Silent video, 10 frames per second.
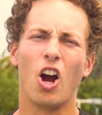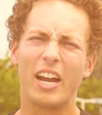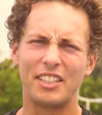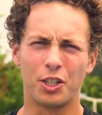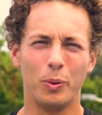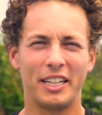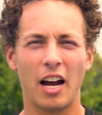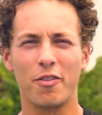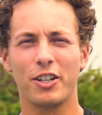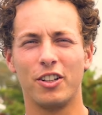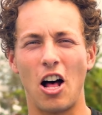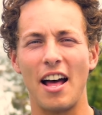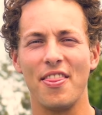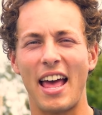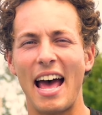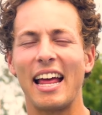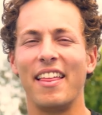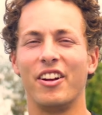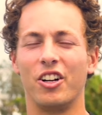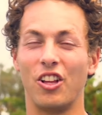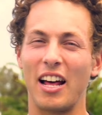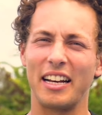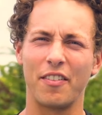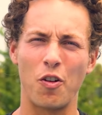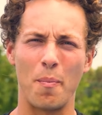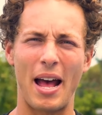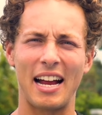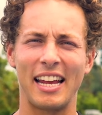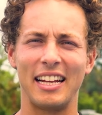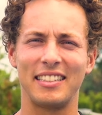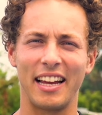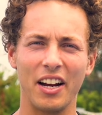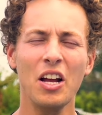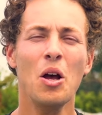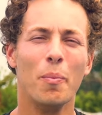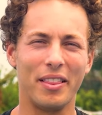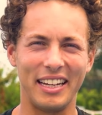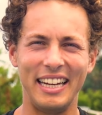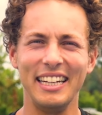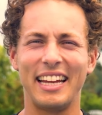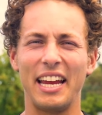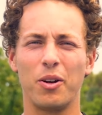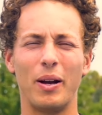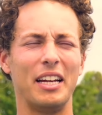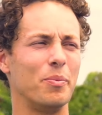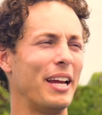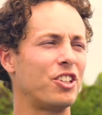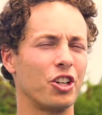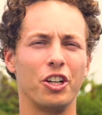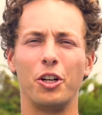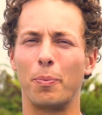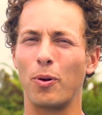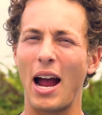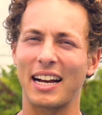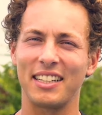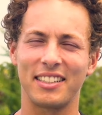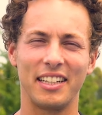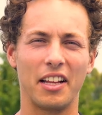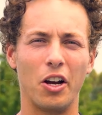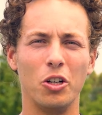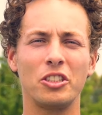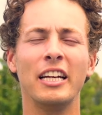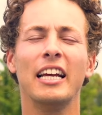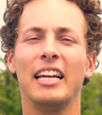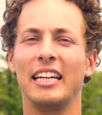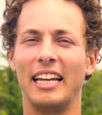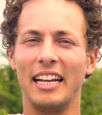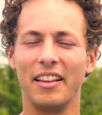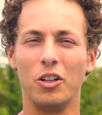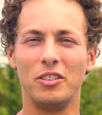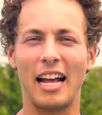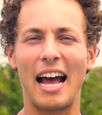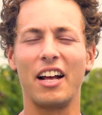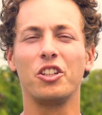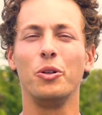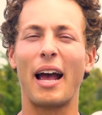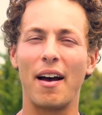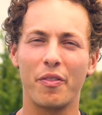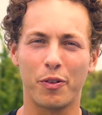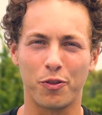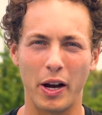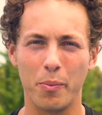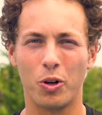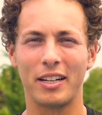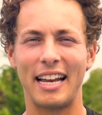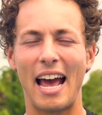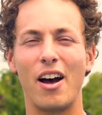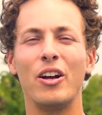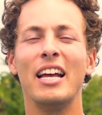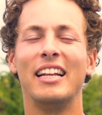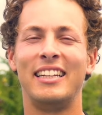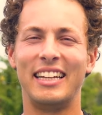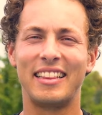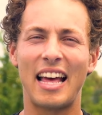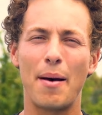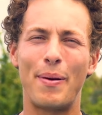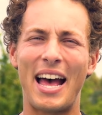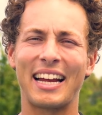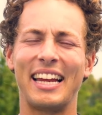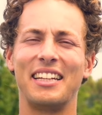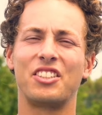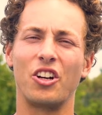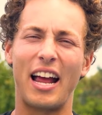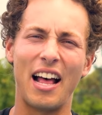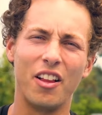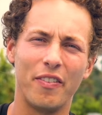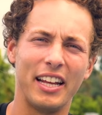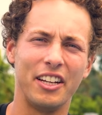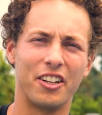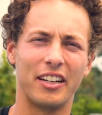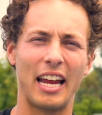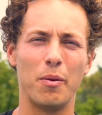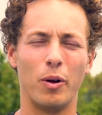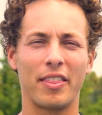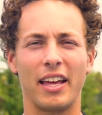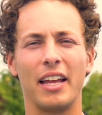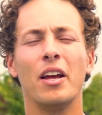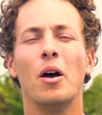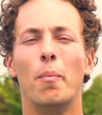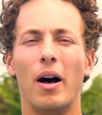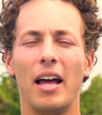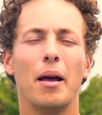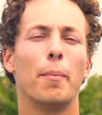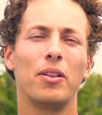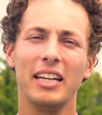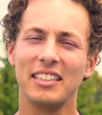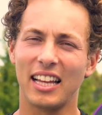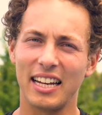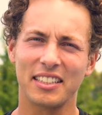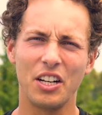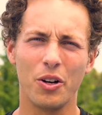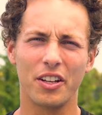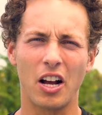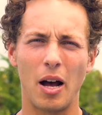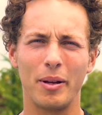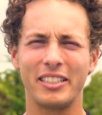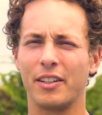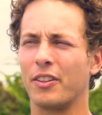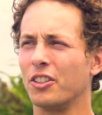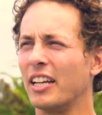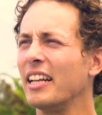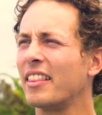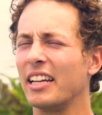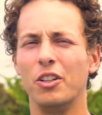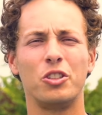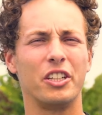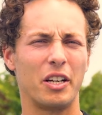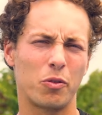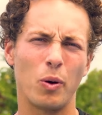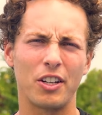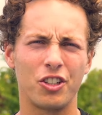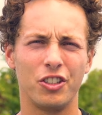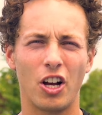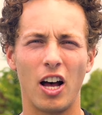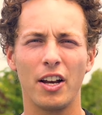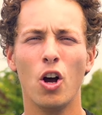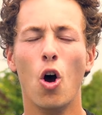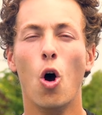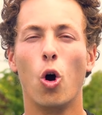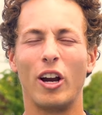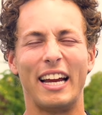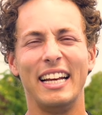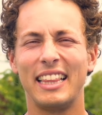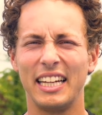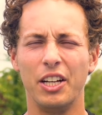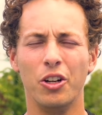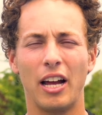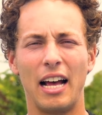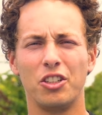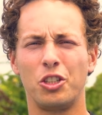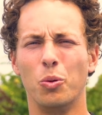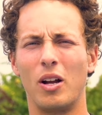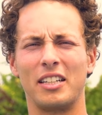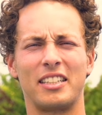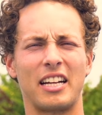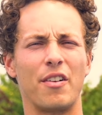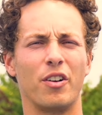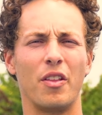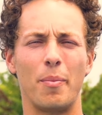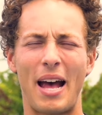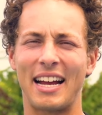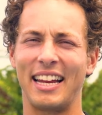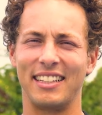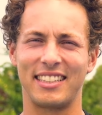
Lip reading: All right, so we covered a lot in that, and there are a lot of different backhands there, but the key takeaway is make sure you're practicing those, getting those dialed. You have the framework now to get that backhand, start elevating your game with it. But please let us know in the comments if there's anything you still have questions on or anything else you want us to cover on the backhand